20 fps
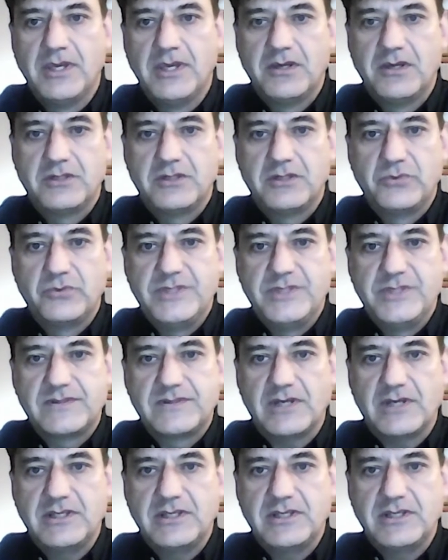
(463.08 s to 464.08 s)
But we
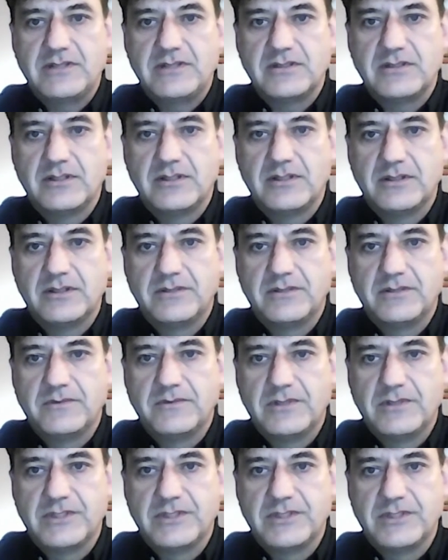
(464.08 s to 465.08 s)
studied
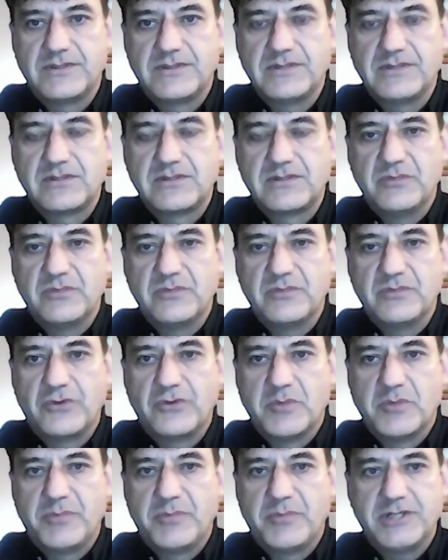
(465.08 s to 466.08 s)
a system
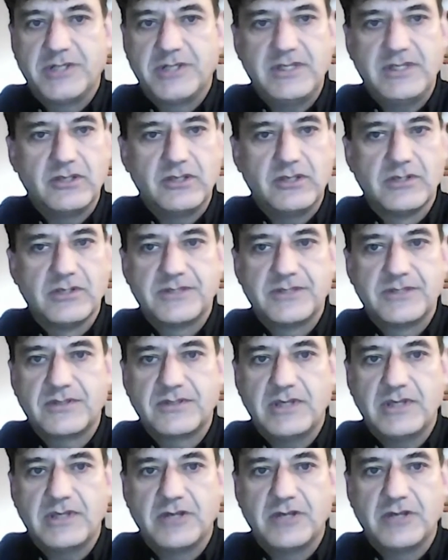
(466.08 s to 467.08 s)
from a particular
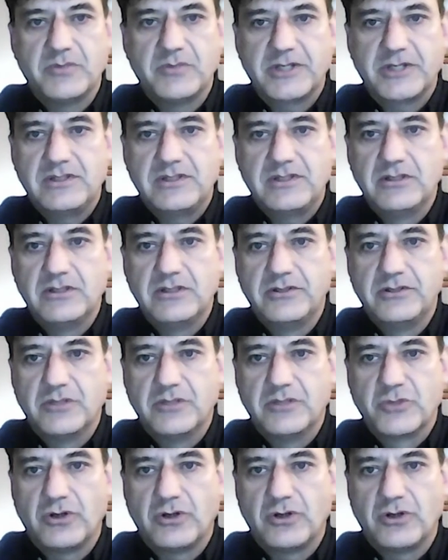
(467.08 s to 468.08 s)

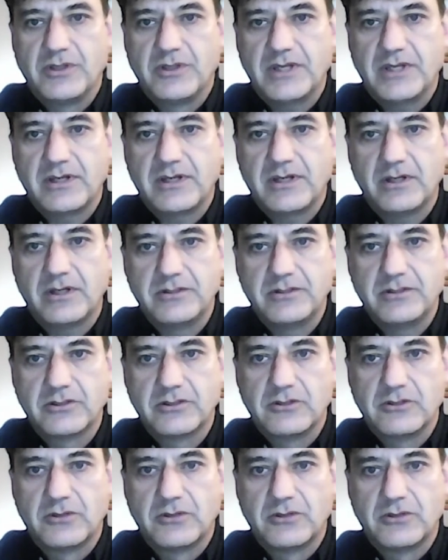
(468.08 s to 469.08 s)
cyanobacterium called
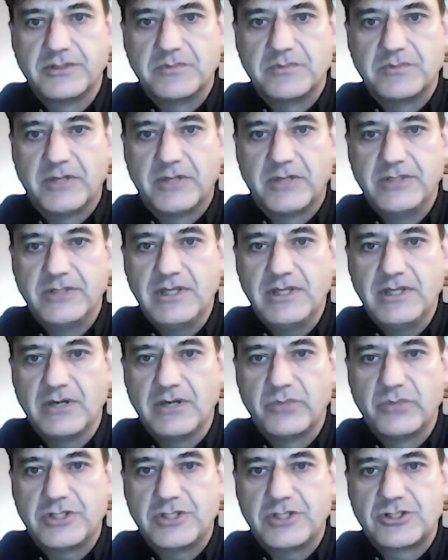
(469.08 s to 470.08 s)
Acariochlorus marina,
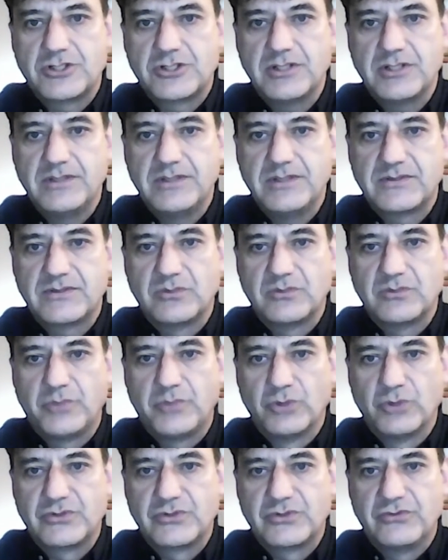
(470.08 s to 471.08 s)
which is
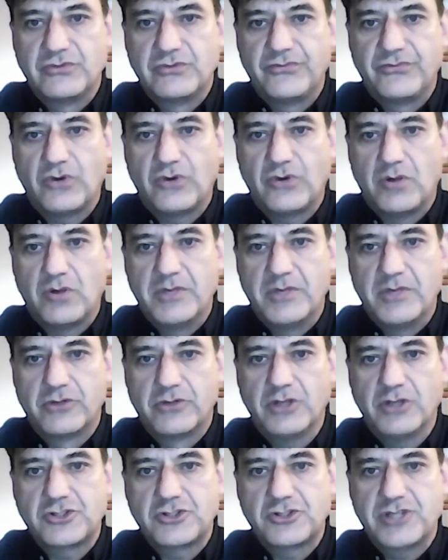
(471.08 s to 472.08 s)
supposed to form a
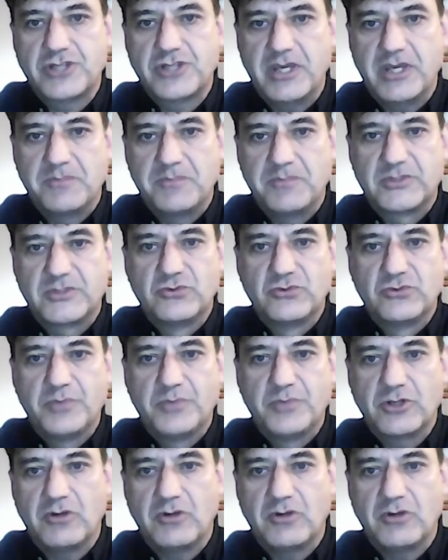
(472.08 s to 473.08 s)
rod-shaped
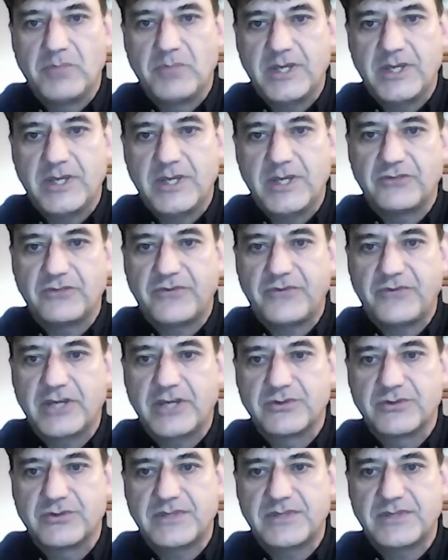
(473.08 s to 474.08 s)
supercomplex of
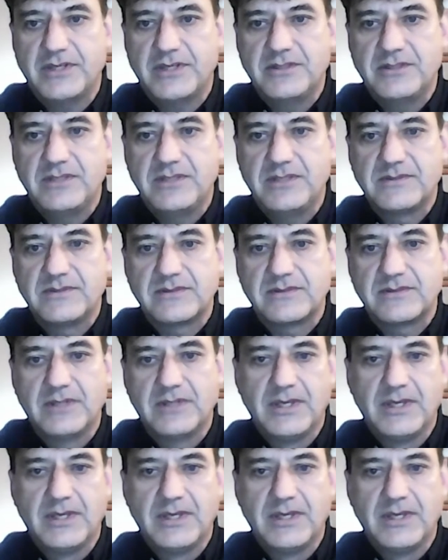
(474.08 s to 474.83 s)
phycocyanins.